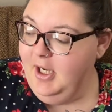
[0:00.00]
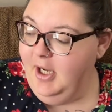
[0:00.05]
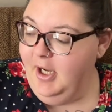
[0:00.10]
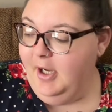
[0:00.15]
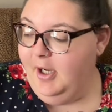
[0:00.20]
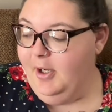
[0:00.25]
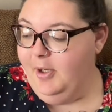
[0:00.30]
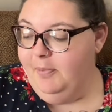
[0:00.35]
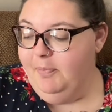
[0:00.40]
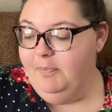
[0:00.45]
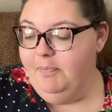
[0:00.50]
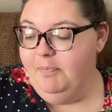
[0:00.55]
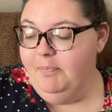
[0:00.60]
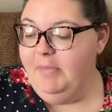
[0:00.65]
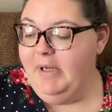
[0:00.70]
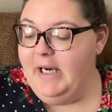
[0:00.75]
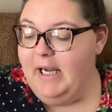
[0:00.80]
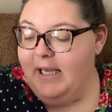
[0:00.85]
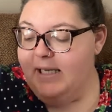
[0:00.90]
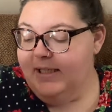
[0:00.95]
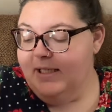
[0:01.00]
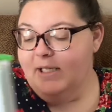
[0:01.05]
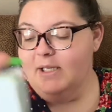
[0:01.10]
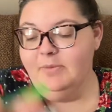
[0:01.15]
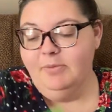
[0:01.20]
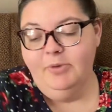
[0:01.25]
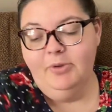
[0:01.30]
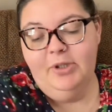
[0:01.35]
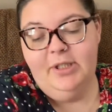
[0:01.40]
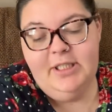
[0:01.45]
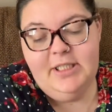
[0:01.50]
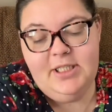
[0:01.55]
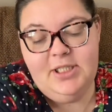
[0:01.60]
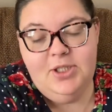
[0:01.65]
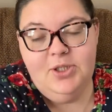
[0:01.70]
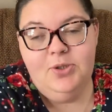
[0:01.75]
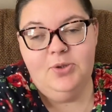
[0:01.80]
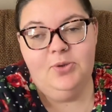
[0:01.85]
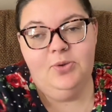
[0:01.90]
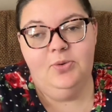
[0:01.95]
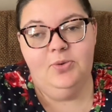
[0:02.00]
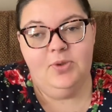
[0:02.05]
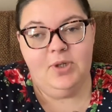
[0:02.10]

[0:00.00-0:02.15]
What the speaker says: But I did want to